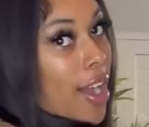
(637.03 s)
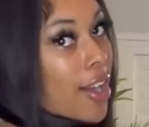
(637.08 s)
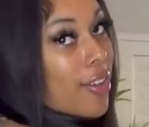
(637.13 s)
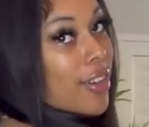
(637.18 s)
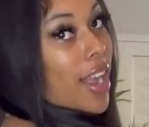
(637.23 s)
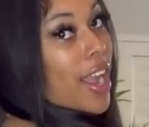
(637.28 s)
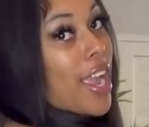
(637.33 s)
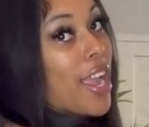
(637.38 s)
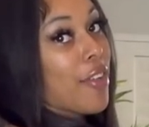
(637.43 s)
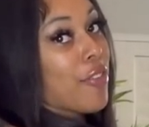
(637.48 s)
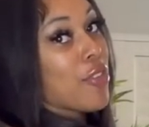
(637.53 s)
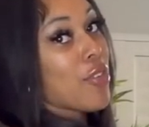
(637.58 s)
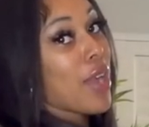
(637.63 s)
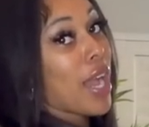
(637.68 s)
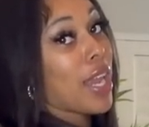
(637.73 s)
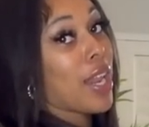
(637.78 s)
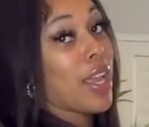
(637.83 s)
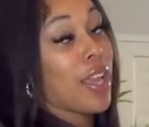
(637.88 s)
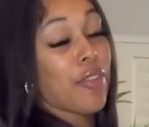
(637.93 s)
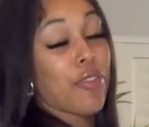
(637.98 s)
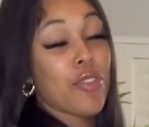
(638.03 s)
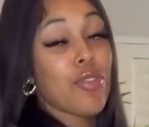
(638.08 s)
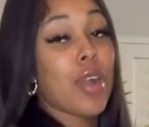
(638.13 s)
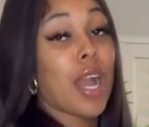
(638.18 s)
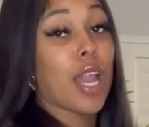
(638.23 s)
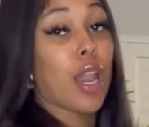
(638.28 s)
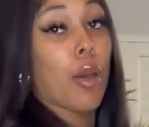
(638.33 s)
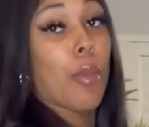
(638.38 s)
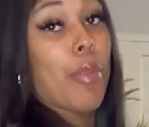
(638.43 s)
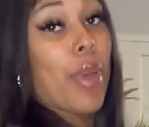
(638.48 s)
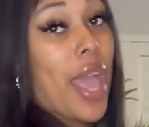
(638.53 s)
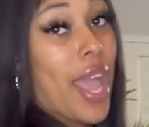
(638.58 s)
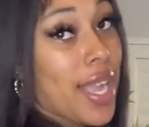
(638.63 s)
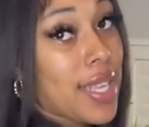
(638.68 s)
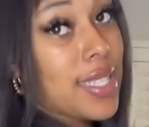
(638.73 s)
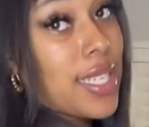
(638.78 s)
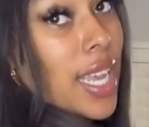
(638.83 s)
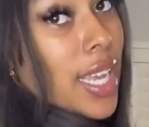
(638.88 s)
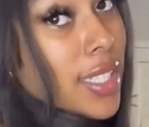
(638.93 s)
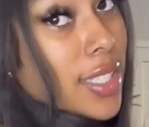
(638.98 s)
Okay, if you got a back
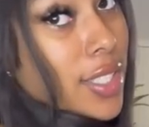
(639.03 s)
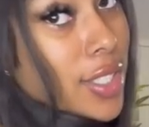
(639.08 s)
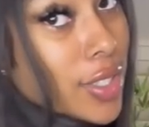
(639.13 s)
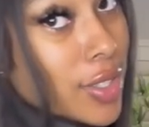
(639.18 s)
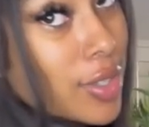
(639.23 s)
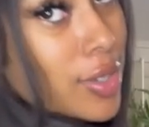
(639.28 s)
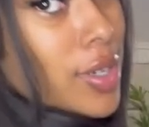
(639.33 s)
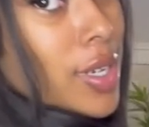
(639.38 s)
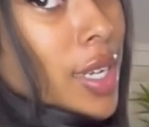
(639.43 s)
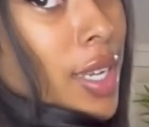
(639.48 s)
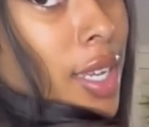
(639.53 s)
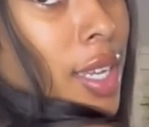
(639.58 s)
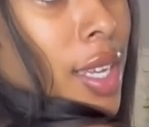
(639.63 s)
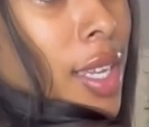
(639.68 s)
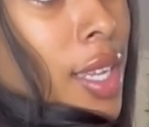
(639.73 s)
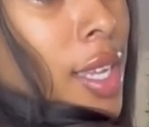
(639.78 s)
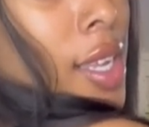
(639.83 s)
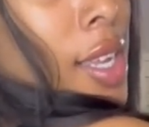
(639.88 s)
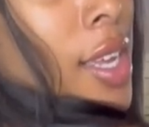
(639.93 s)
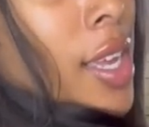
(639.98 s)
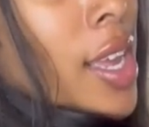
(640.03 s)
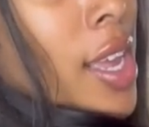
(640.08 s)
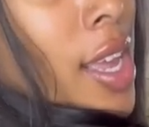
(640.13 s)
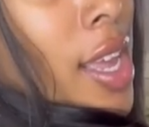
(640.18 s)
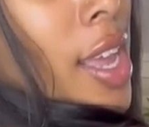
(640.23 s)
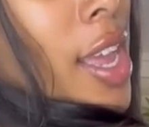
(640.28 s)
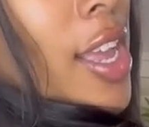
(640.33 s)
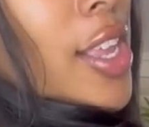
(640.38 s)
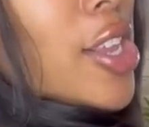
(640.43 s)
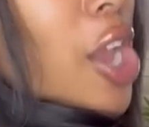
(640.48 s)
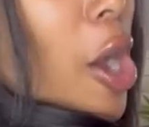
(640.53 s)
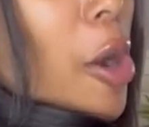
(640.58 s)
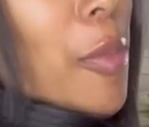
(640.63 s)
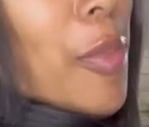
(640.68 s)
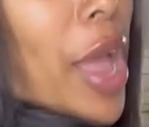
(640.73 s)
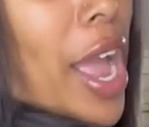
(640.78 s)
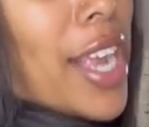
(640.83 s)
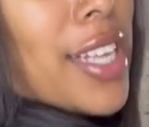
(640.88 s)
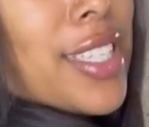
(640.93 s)
tattoo, your back